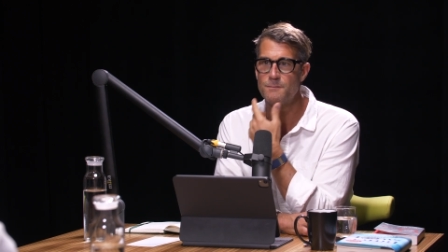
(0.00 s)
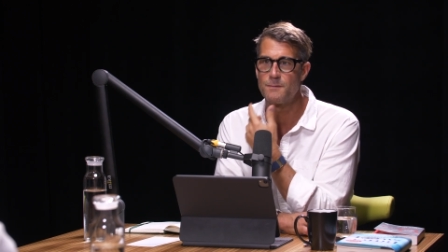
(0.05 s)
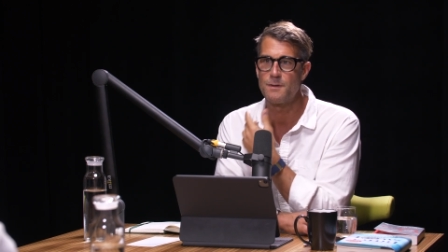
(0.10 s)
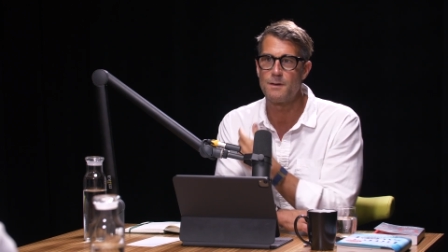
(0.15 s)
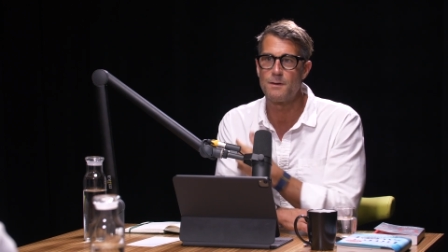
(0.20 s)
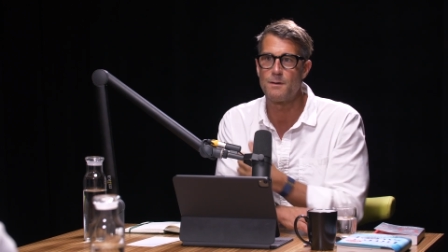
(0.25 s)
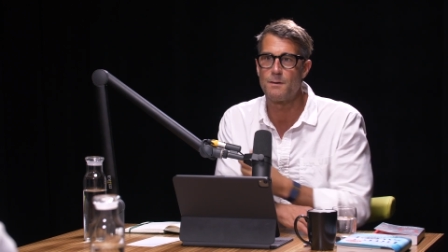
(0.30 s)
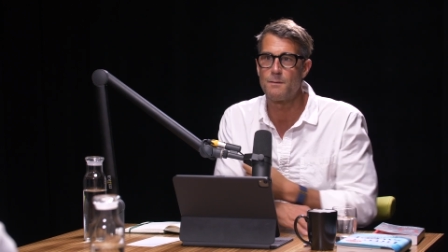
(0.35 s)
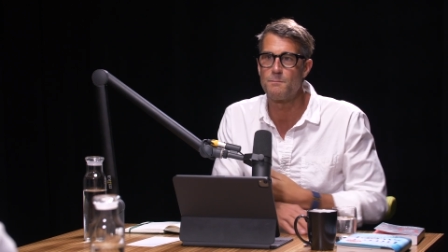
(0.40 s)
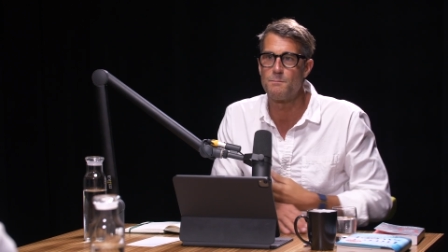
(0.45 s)

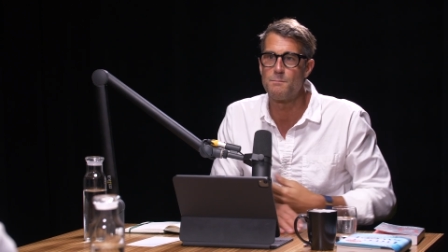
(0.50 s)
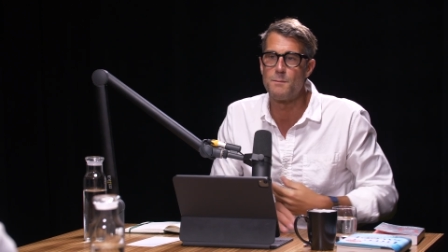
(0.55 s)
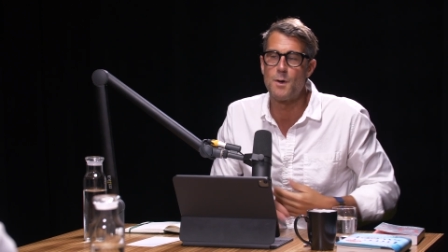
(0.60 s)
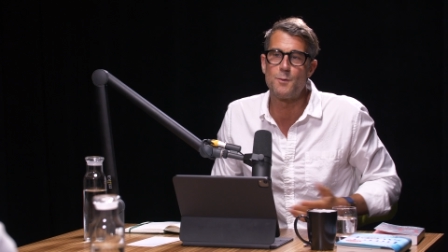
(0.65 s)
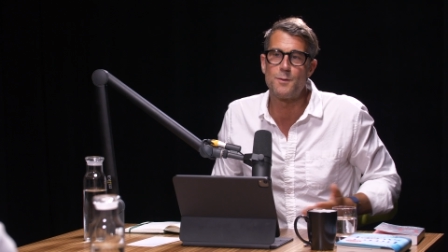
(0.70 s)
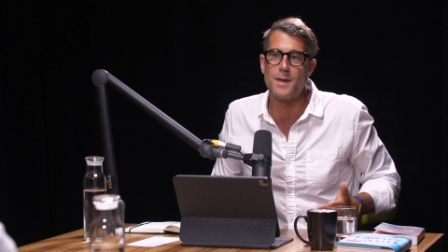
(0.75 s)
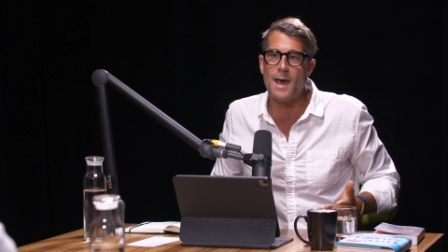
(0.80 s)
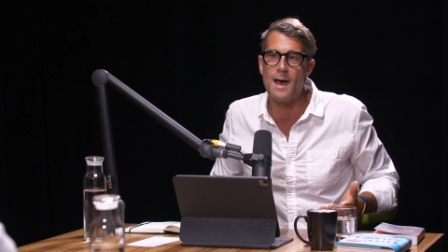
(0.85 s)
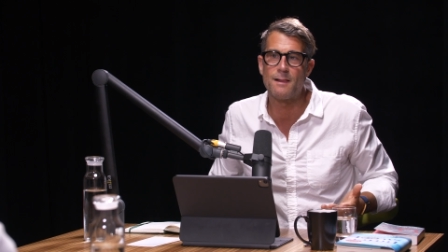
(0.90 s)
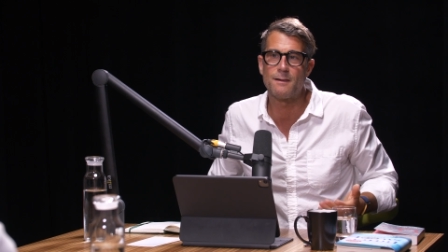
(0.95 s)
you know
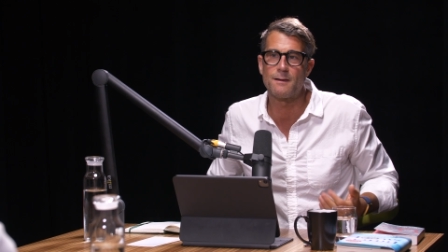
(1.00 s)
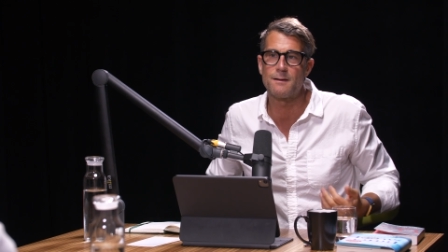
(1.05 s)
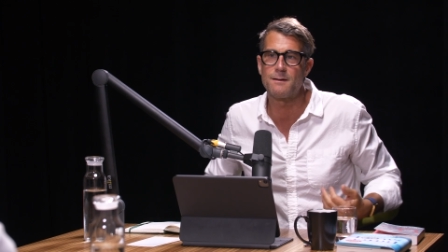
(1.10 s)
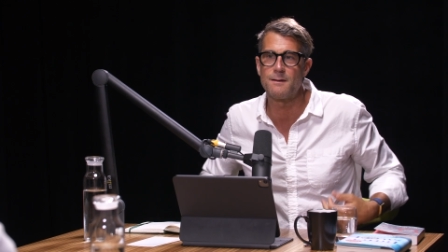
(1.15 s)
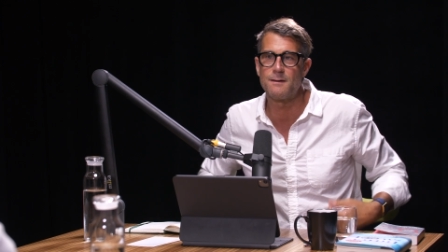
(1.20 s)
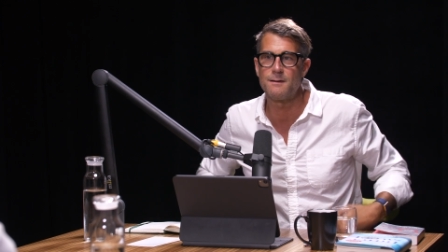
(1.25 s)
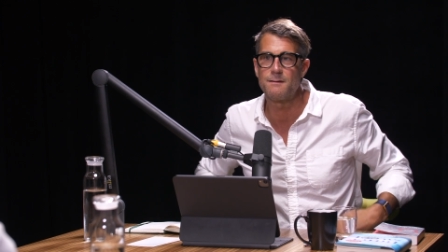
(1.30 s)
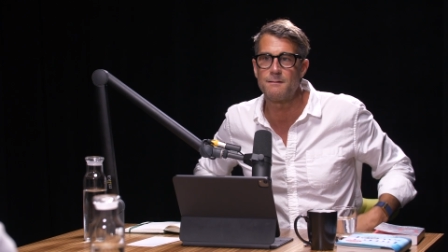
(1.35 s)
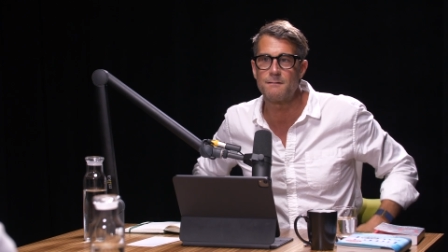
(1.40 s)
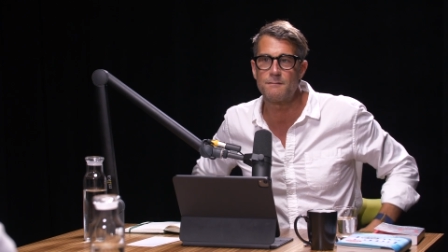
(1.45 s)

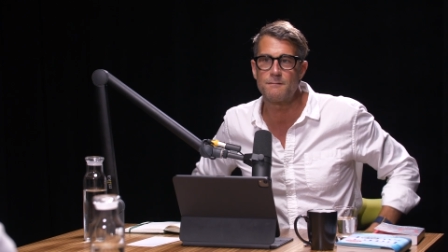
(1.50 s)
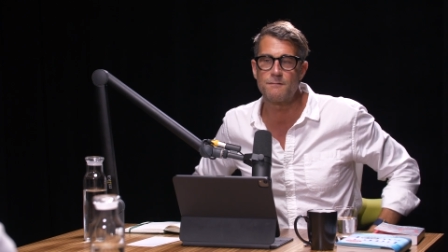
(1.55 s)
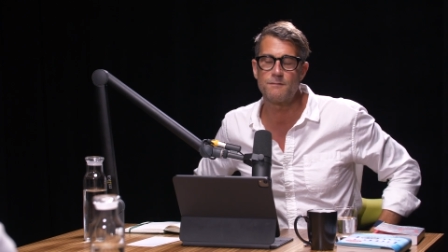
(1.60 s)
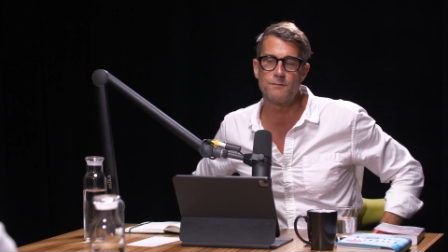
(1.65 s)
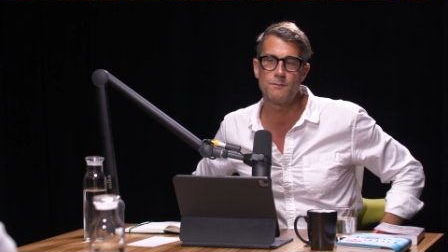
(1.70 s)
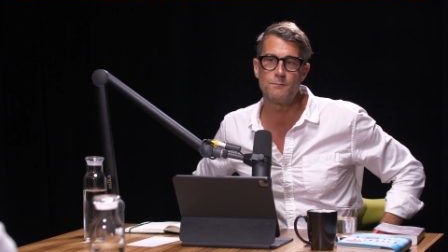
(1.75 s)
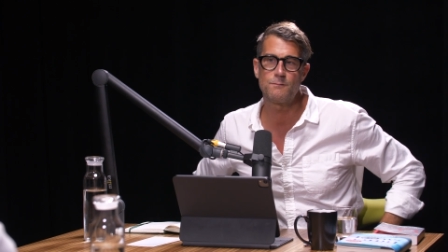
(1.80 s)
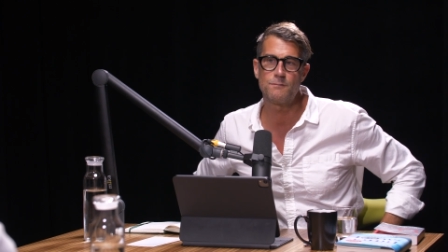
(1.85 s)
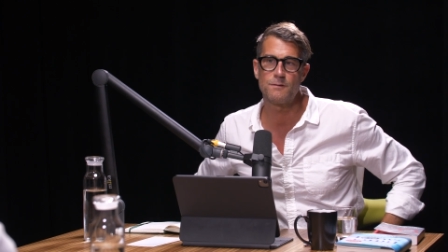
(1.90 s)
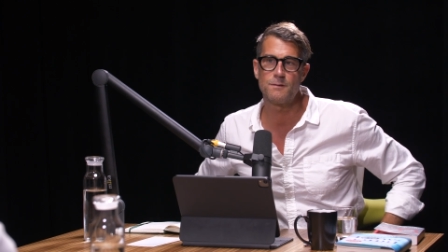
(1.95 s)
modality
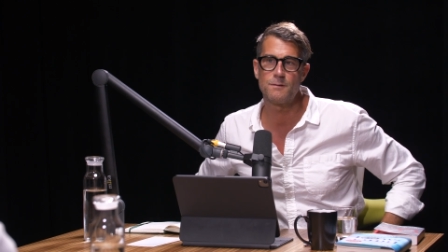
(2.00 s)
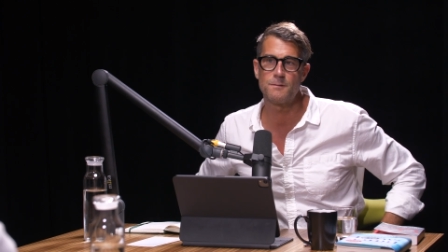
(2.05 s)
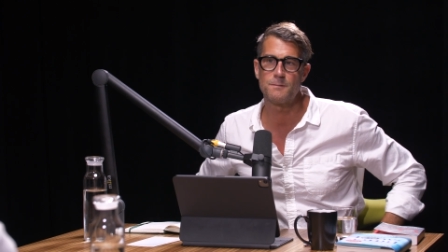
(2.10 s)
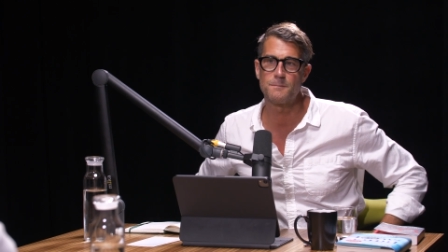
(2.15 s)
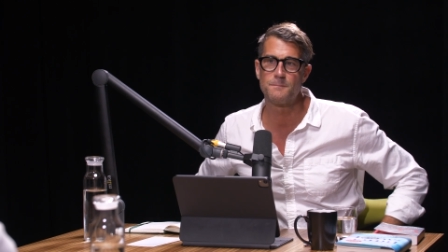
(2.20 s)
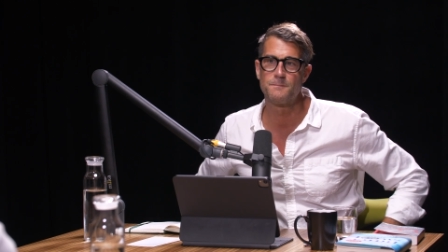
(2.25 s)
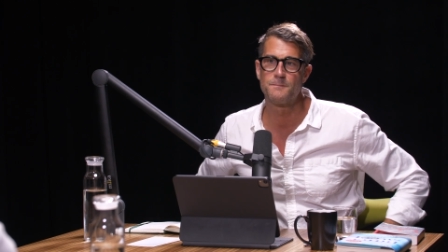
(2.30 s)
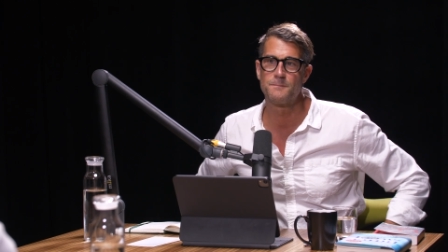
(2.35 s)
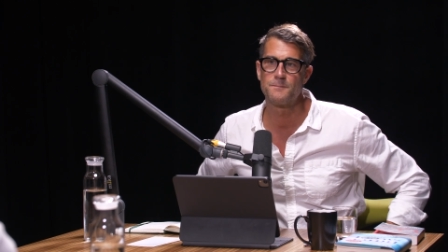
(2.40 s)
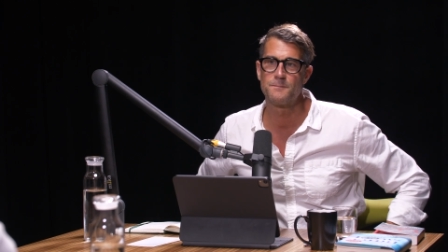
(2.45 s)
suits you